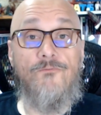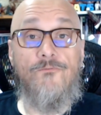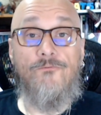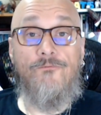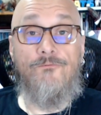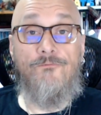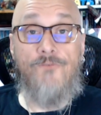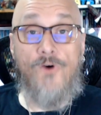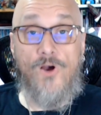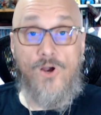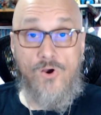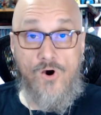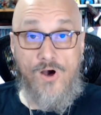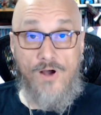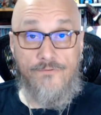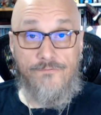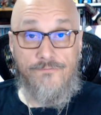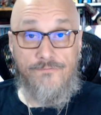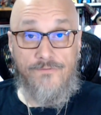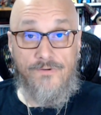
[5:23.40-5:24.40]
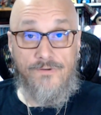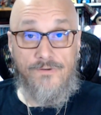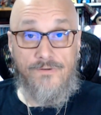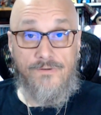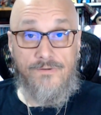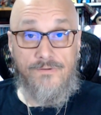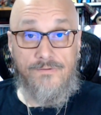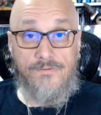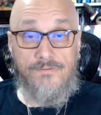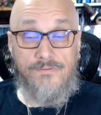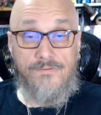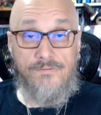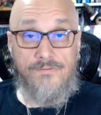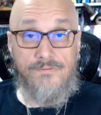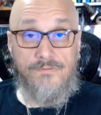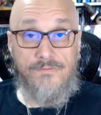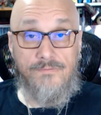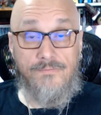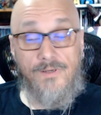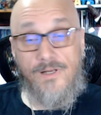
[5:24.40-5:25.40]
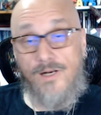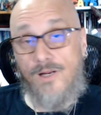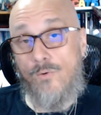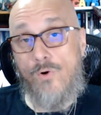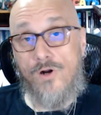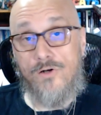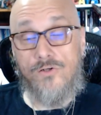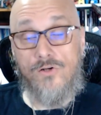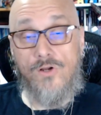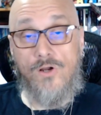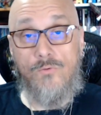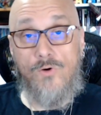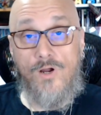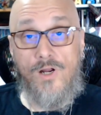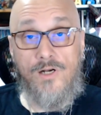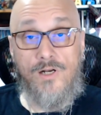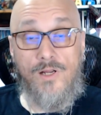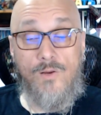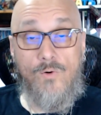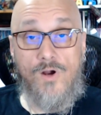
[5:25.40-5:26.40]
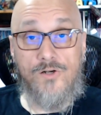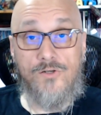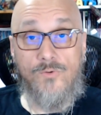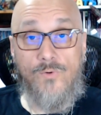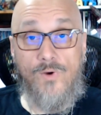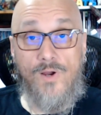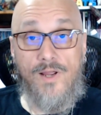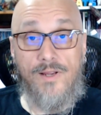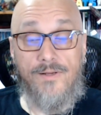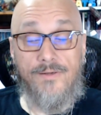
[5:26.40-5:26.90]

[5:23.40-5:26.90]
Fuck off. And I walked on, and I walked away.